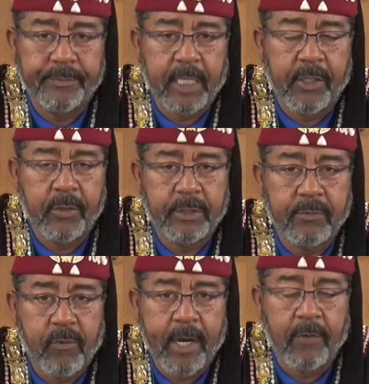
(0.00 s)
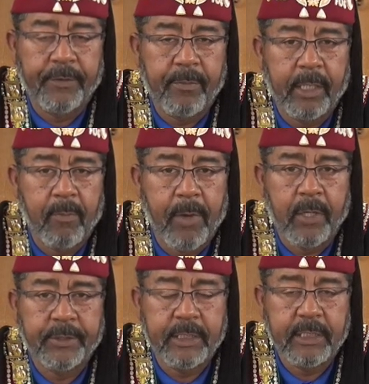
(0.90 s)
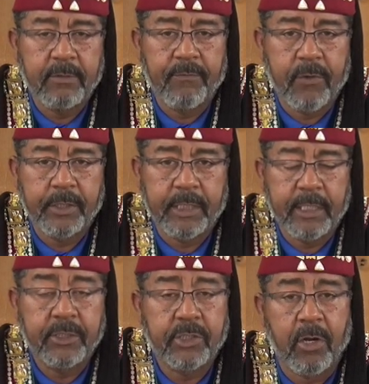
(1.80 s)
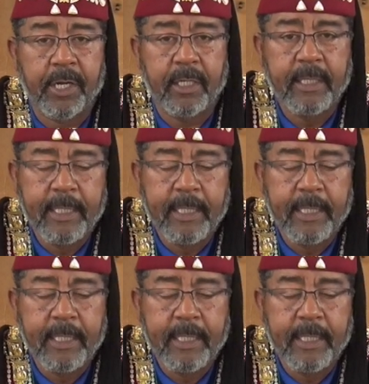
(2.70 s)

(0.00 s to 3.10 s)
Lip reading: I know it's right off in the middle of ball season for us getting started.